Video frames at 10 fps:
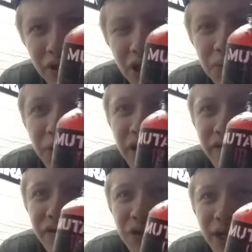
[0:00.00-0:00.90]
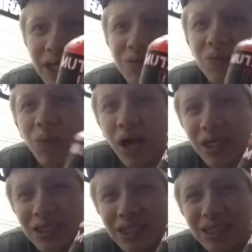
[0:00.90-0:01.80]
me for this, but if you guys
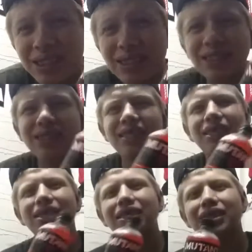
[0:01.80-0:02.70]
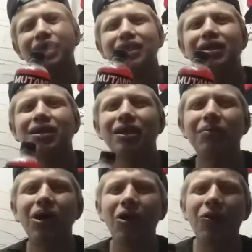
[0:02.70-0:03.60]
watch this,
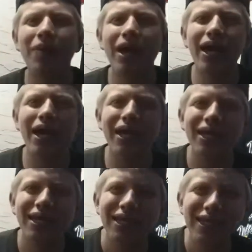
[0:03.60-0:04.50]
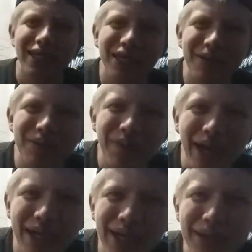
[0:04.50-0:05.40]
come on, man. Hit me
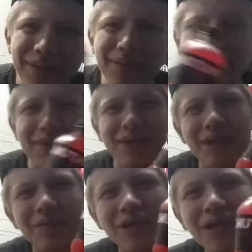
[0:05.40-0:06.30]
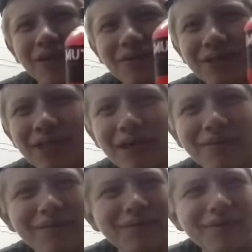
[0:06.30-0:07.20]
back up. Let me know what's
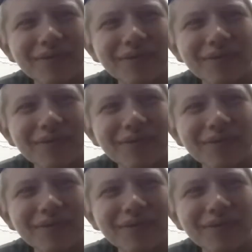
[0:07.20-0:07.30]
up.